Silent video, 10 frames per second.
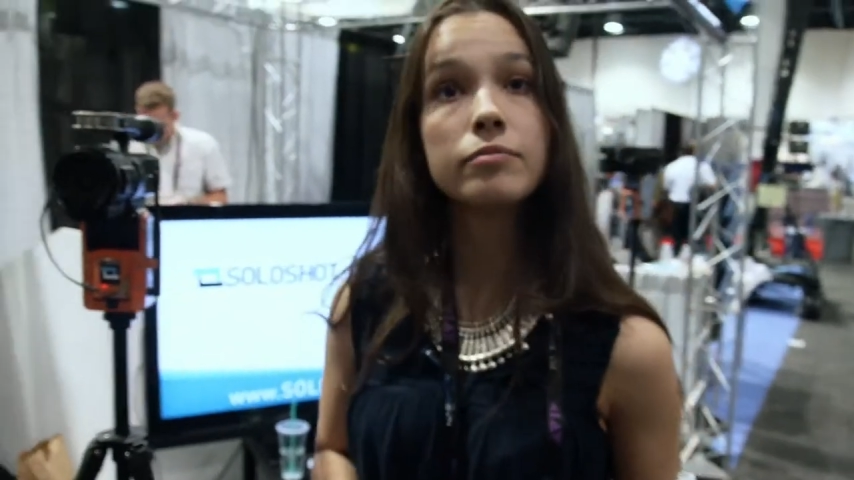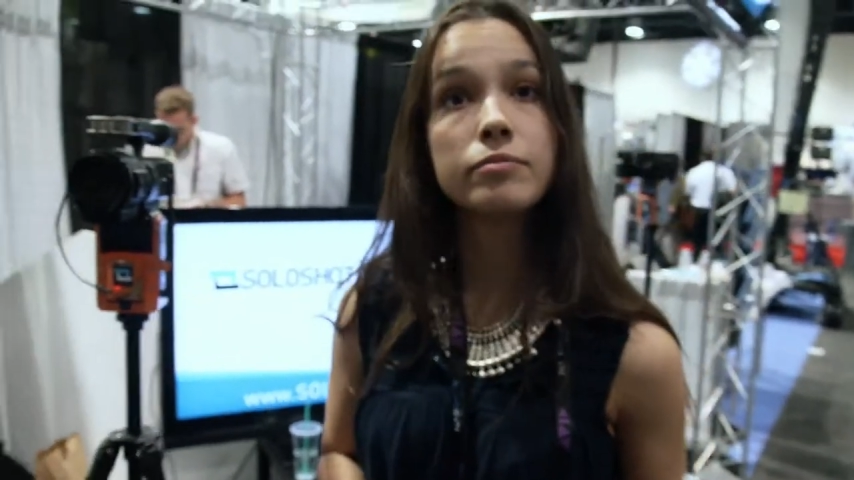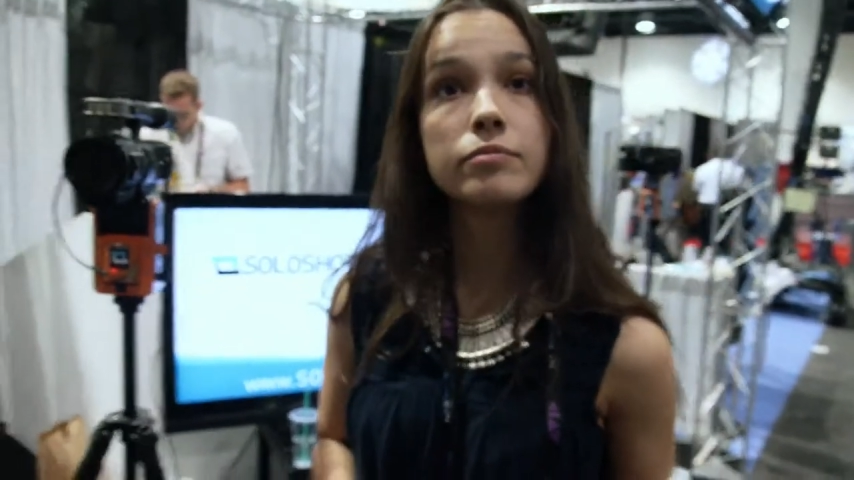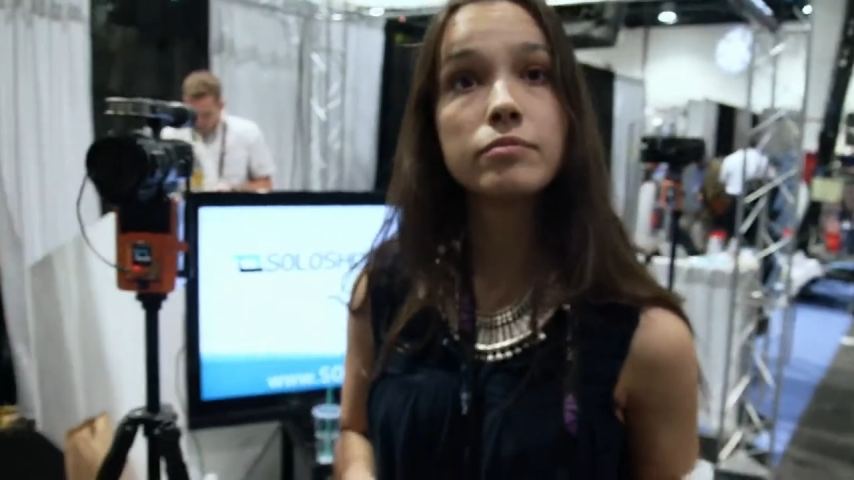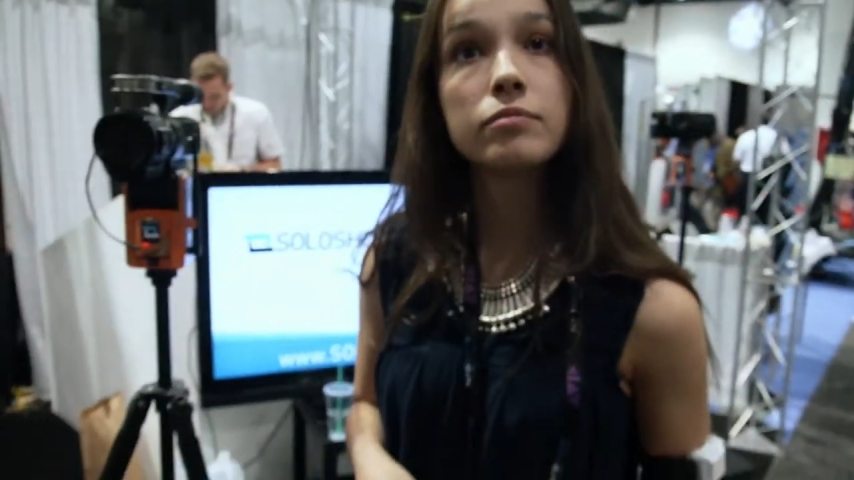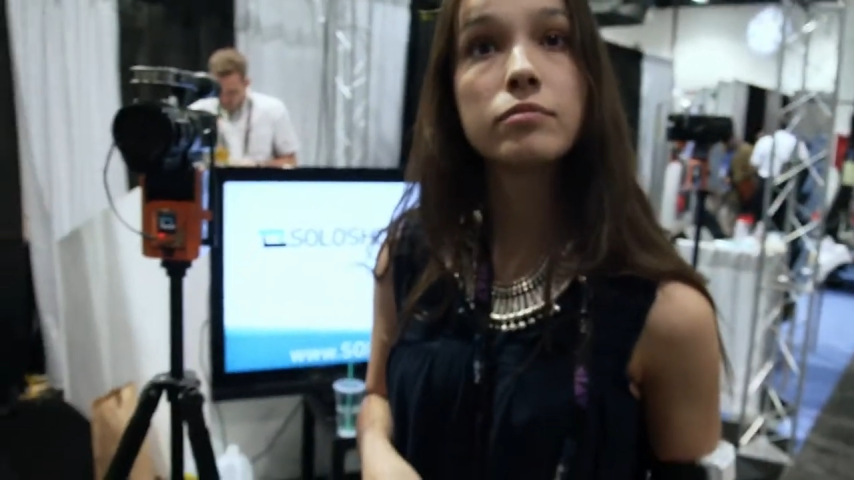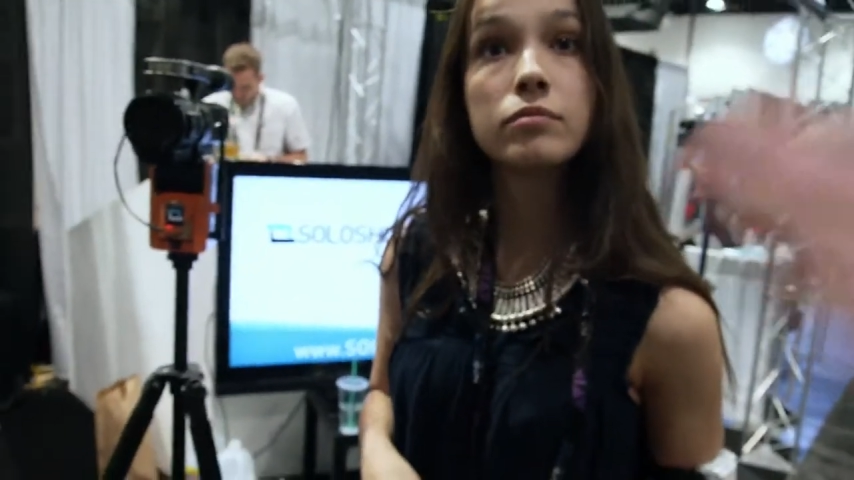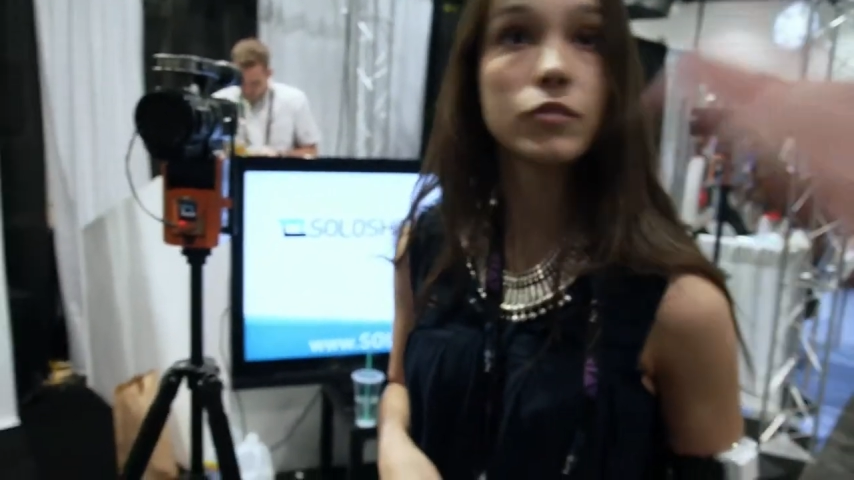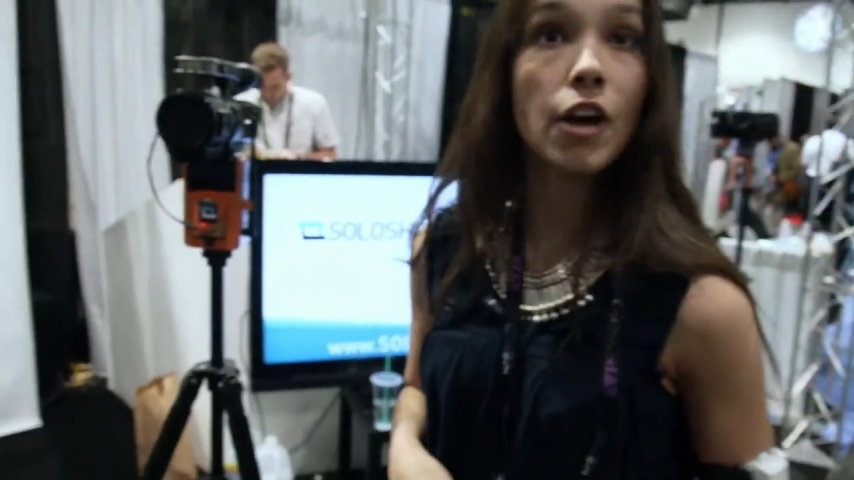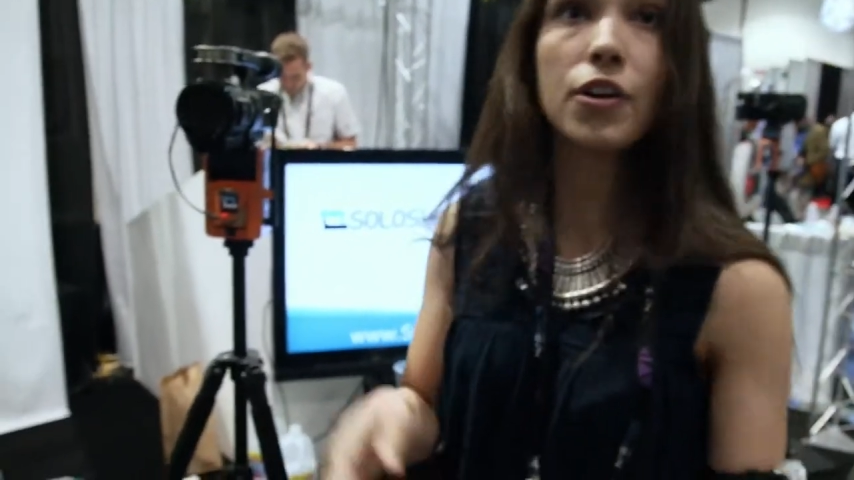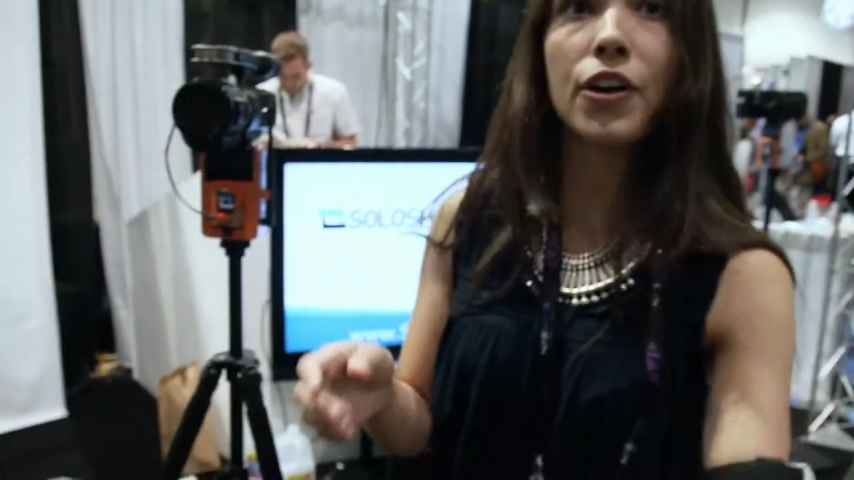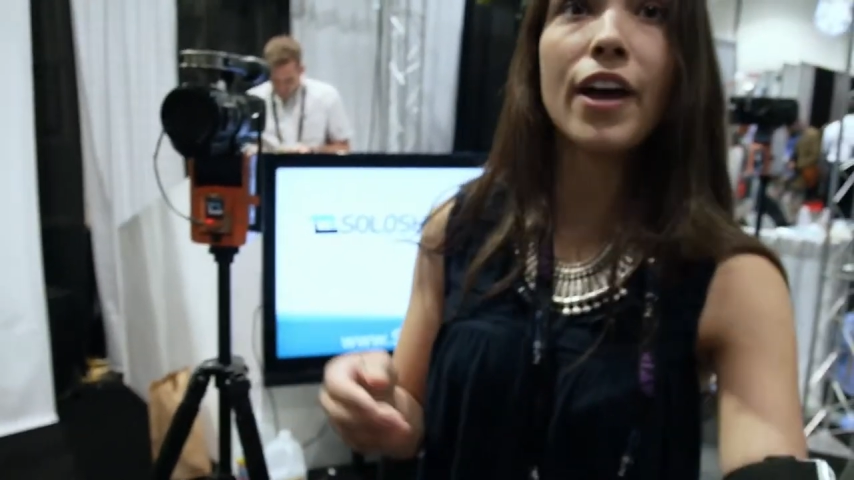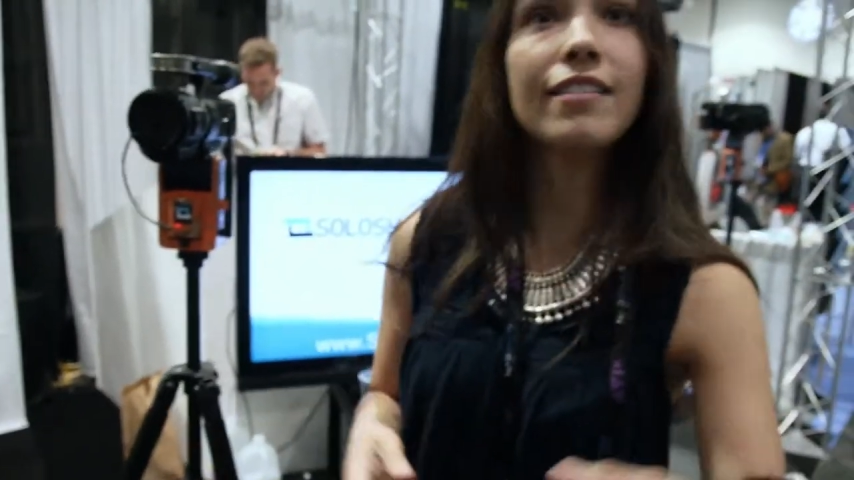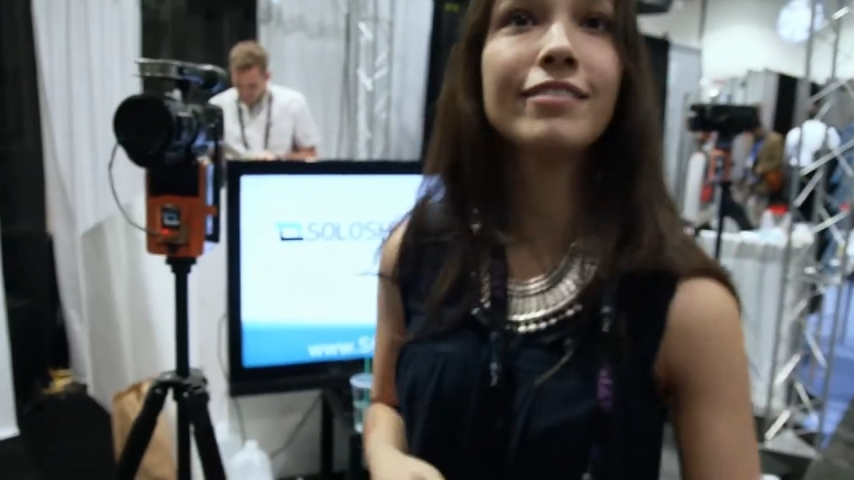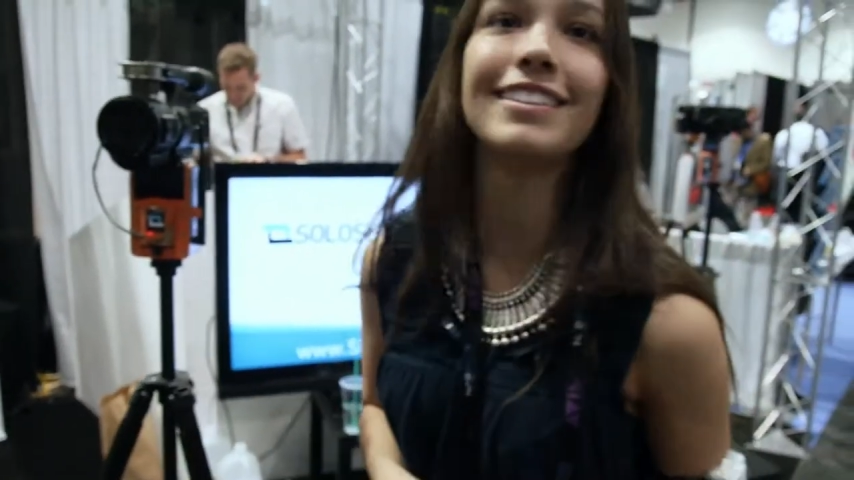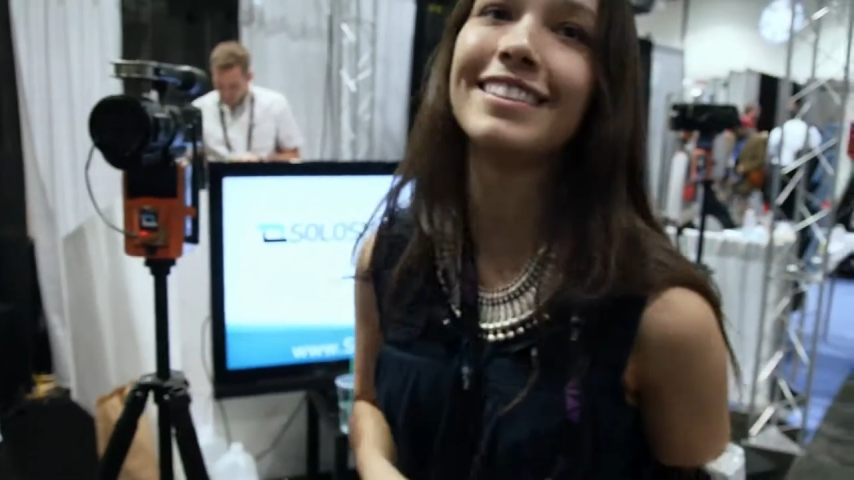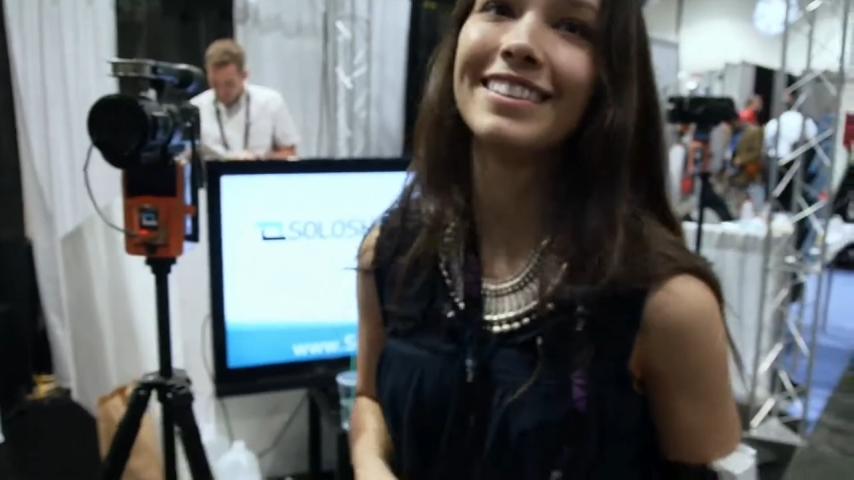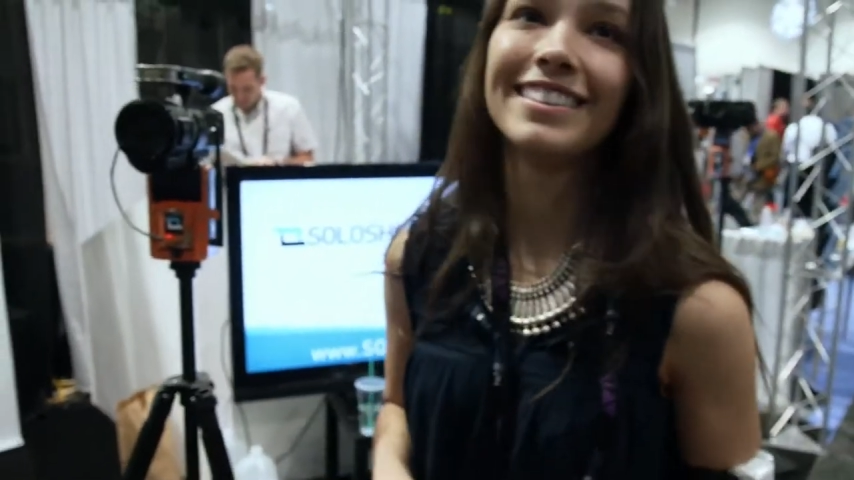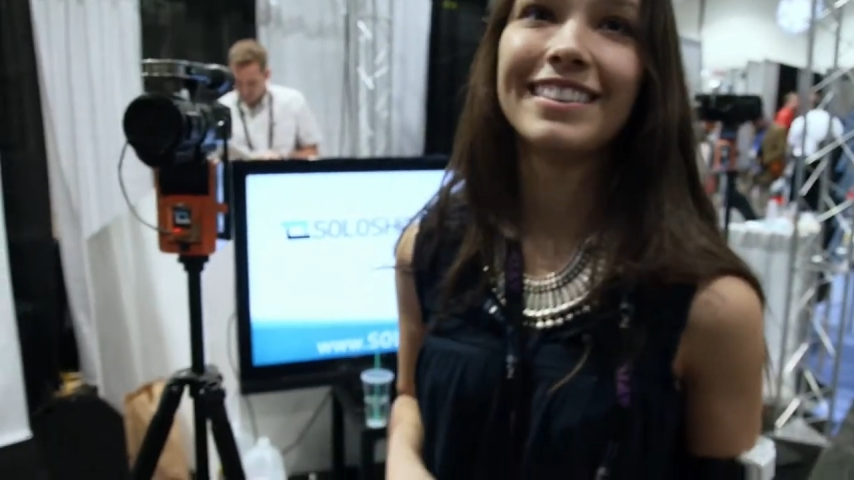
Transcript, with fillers: Okay, oh, sorry. Oh no, go ahead. oh,